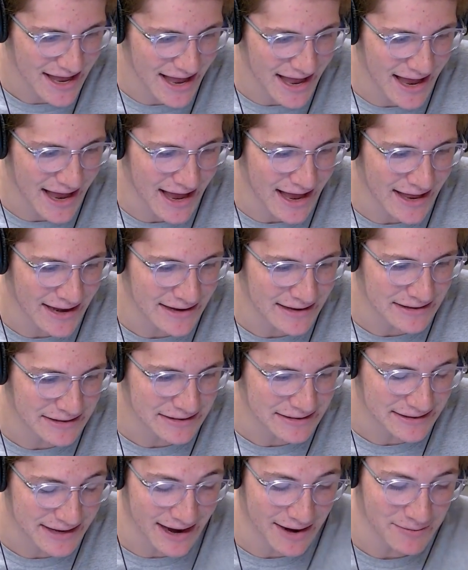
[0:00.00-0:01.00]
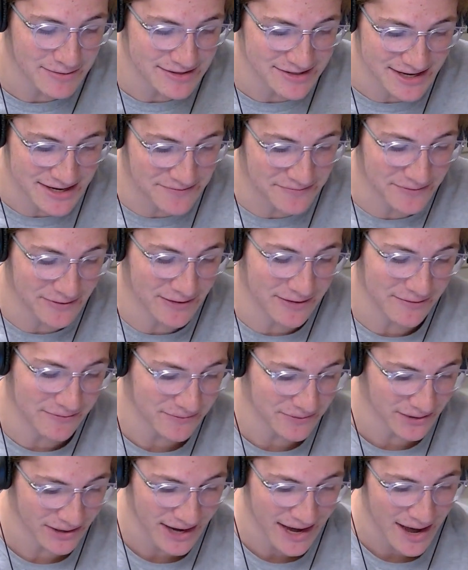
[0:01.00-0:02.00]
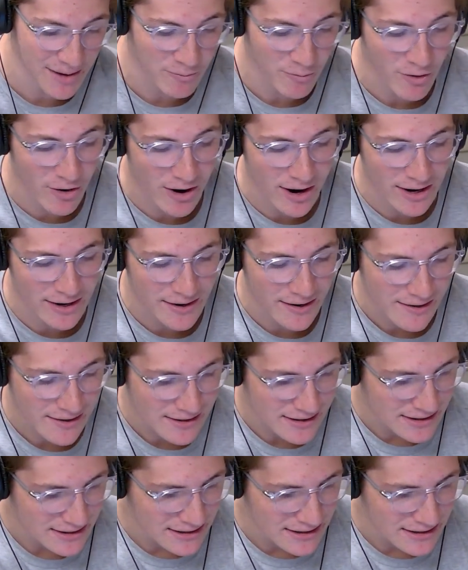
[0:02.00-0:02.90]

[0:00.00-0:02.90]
and that was it for game one.